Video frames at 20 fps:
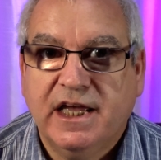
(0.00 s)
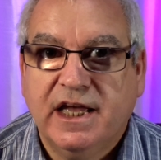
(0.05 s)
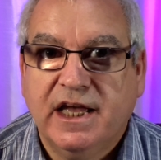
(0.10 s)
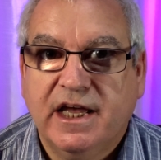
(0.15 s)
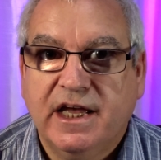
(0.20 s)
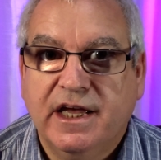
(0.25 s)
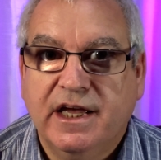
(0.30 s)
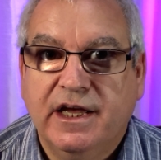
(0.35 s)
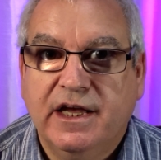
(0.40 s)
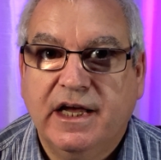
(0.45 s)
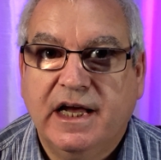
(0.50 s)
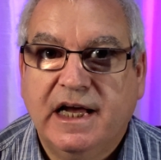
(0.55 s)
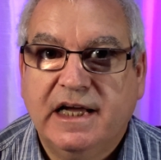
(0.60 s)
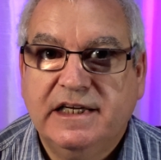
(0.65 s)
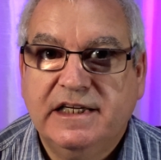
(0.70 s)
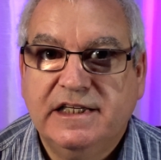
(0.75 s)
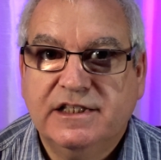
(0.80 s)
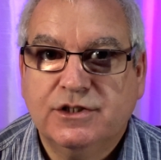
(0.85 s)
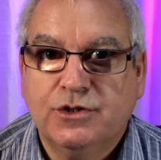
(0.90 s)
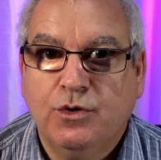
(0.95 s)

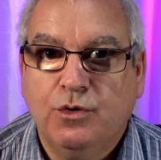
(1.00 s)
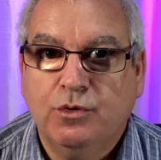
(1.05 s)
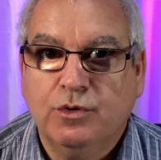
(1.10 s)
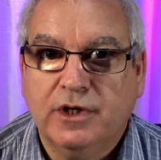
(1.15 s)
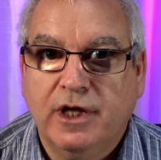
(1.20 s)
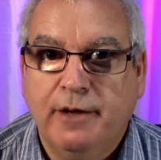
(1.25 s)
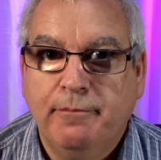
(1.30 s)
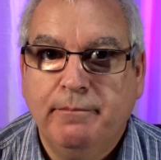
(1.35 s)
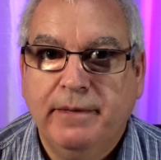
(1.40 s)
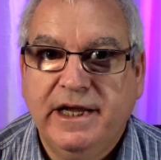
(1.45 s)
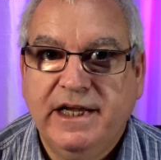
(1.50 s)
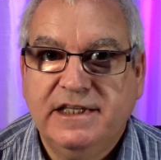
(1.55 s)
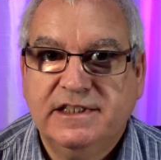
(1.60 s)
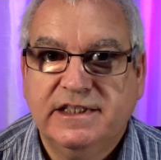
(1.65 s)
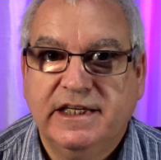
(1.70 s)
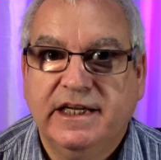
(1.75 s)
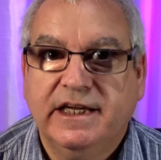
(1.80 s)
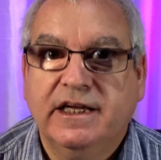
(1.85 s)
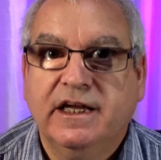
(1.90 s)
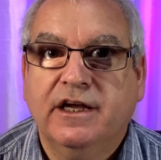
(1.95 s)
and it's called
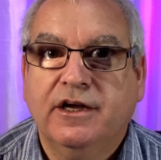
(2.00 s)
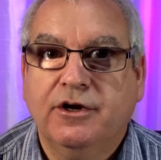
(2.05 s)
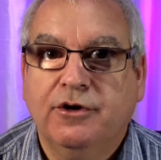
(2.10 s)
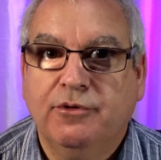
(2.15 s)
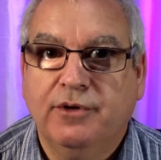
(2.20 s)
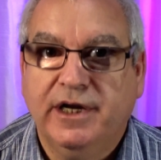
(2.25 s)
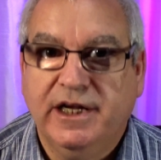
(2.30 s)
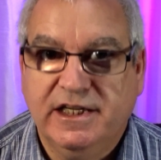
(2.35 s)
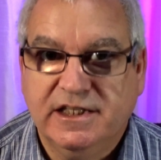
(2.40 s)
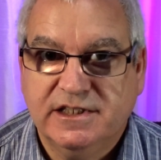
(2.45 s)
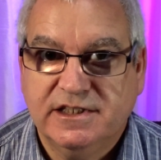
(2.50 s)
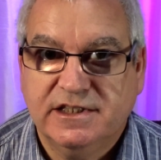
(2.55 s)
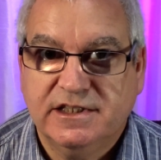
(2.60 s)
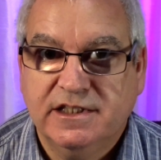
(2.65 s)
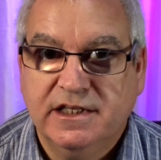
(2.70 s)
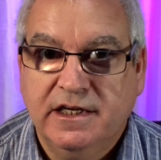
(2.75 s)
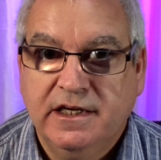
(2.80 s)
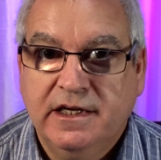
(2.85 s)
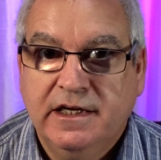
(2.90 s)
Amazing Grace.